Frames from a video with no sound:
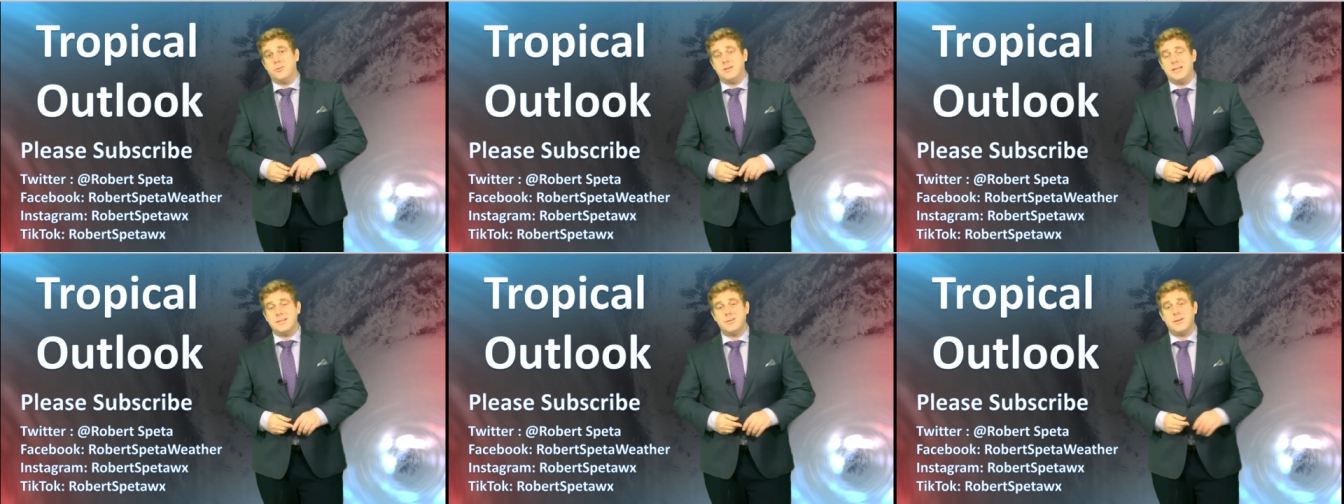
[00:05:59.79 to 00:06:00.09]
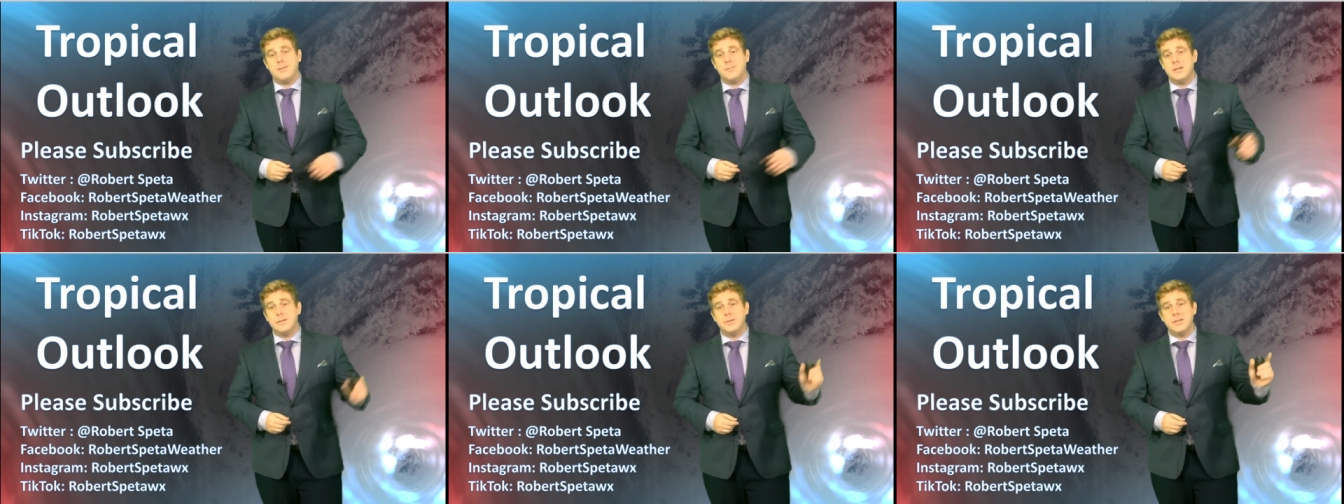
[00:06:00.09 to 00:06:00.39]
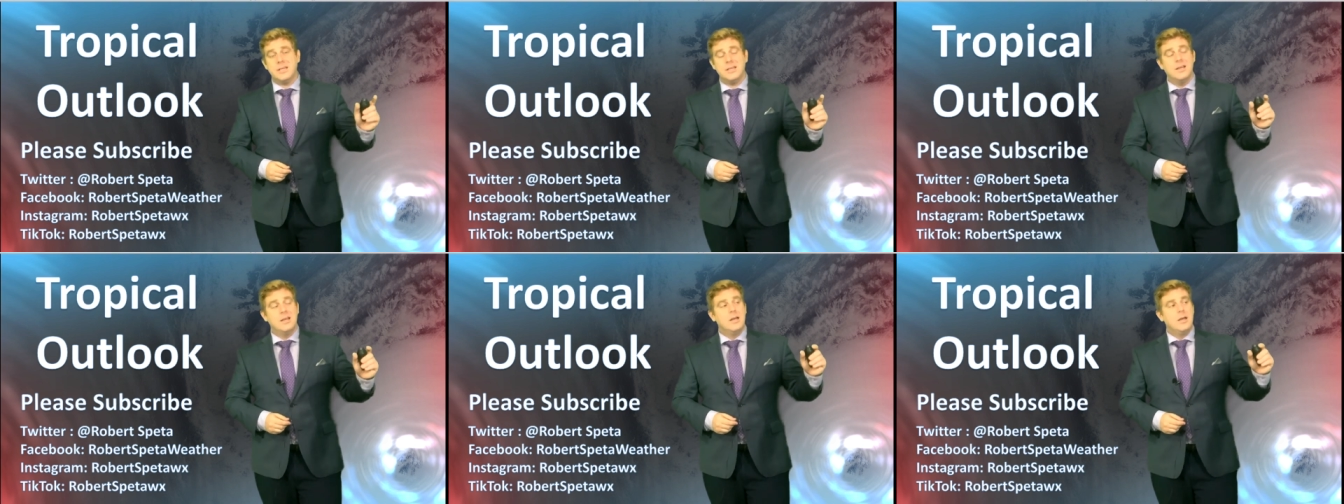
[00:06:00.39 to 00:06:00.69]
I know I'm going to
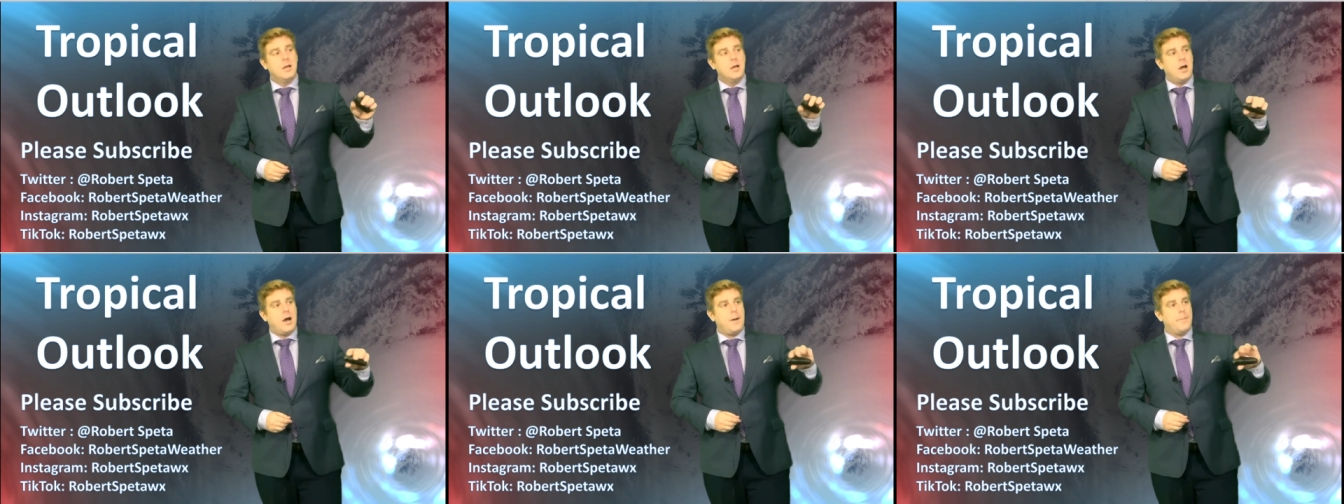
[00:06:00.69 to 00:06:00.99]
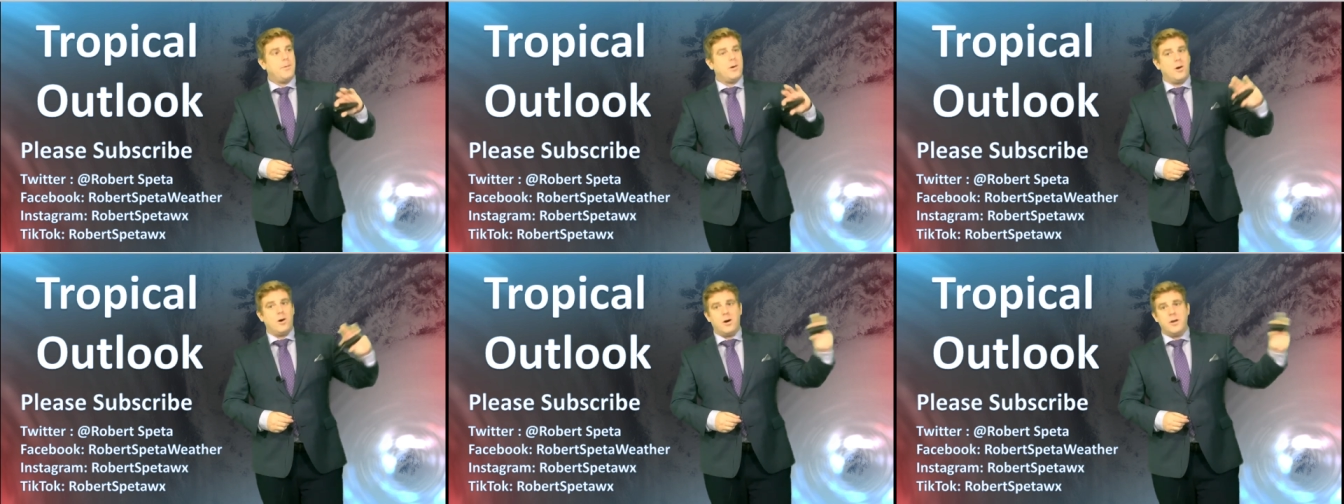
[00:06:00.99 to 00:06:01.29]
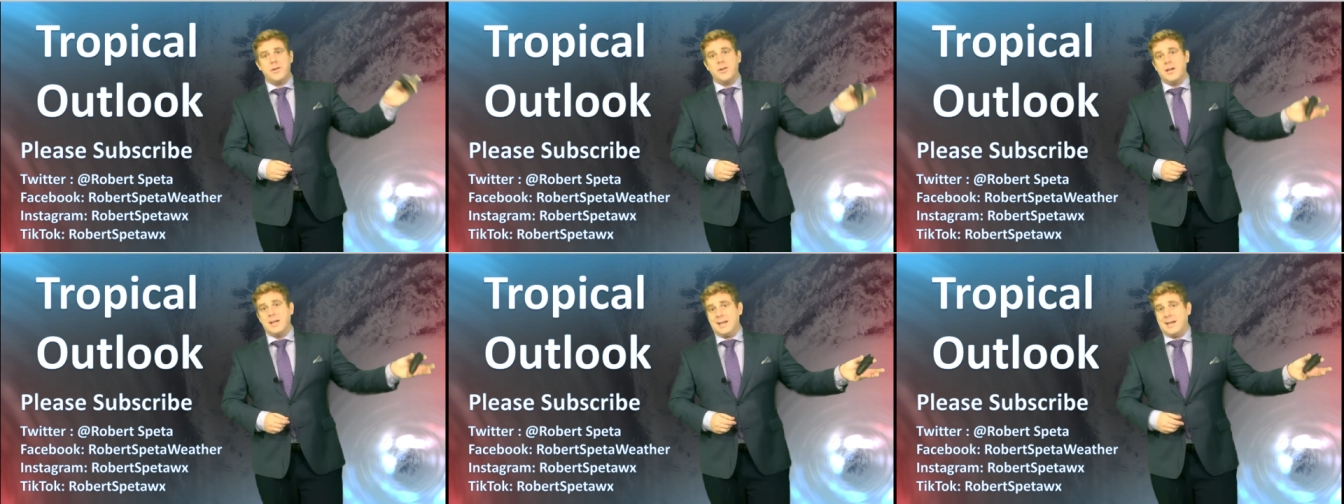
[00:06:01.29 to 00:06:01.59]
be up
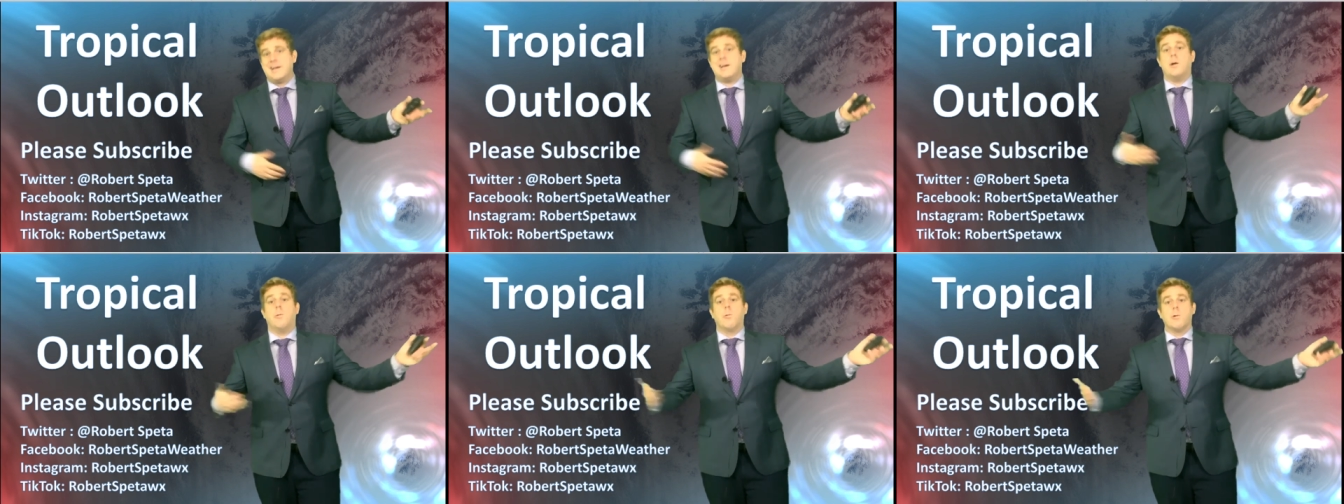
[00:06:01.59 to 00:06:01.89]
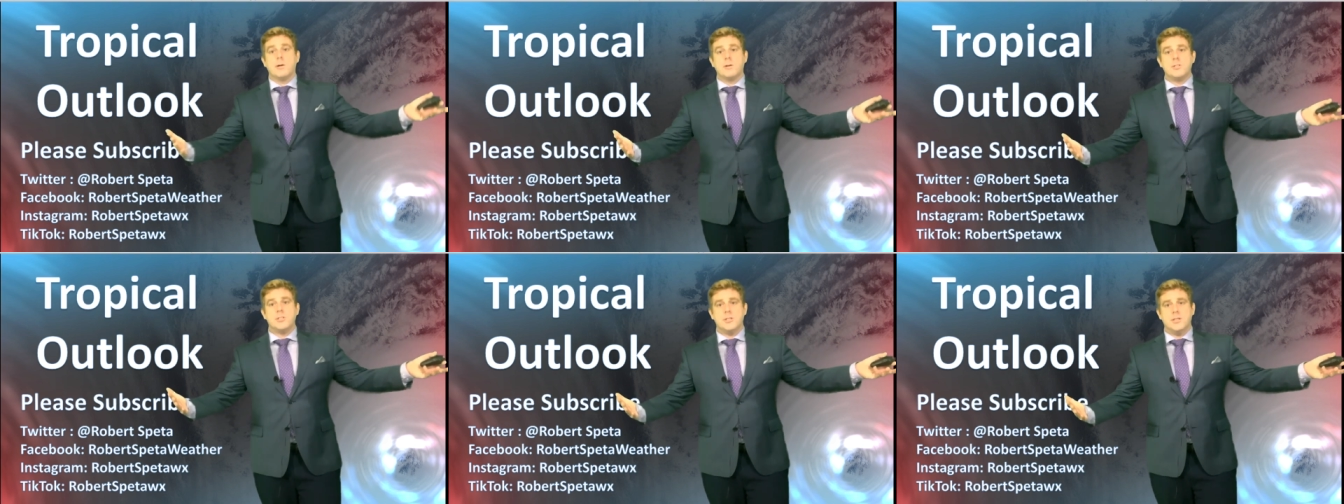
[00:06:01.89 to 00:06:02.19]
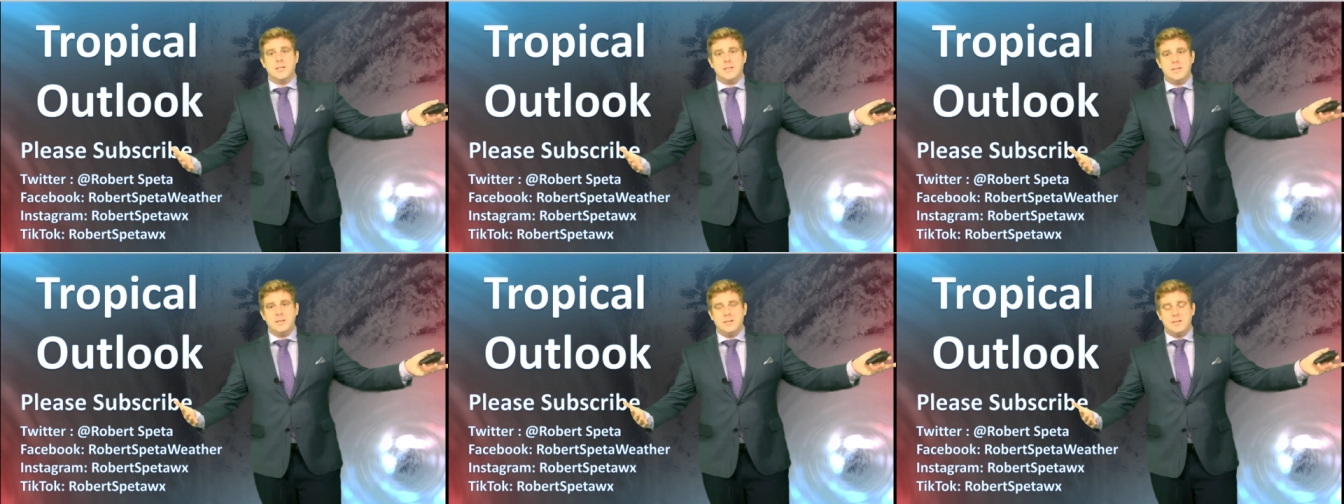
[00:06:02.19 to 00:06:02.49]
all night. I got to work
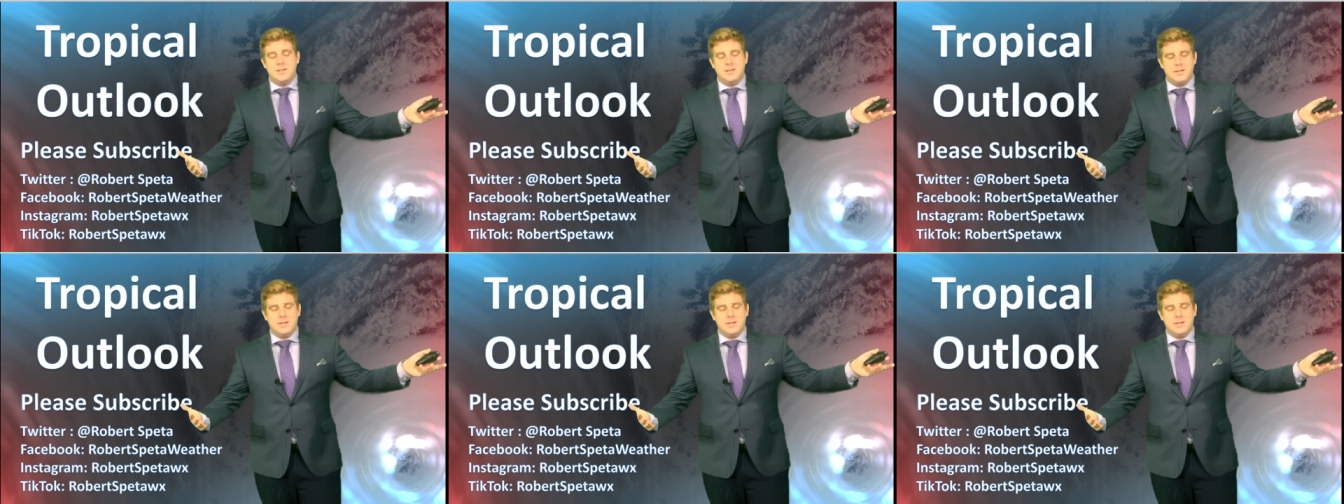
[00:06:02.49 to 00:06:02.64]
tonight.